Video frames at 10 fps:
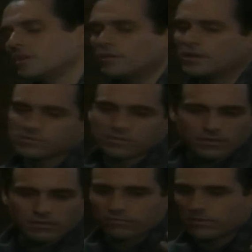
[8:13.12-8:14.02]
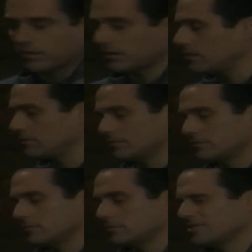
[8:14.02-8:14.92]
there, is there a, uh,
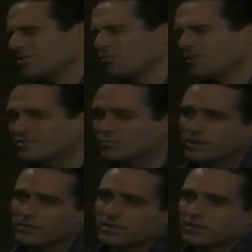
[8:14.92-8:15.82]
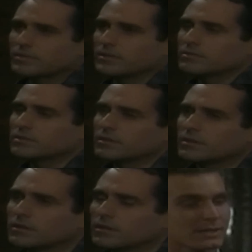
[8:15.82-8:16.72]
is there a reason why you're telling me this?
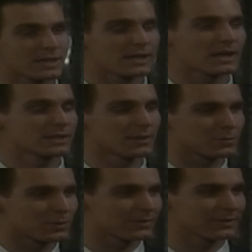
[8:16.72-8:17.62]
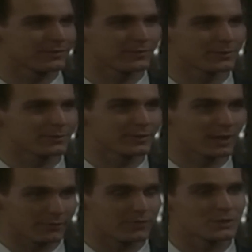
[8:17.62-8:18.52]
Yeah, yes, actually, I was wondering if you if you
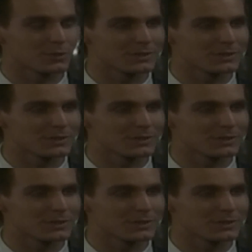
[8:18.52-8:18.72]
like fresh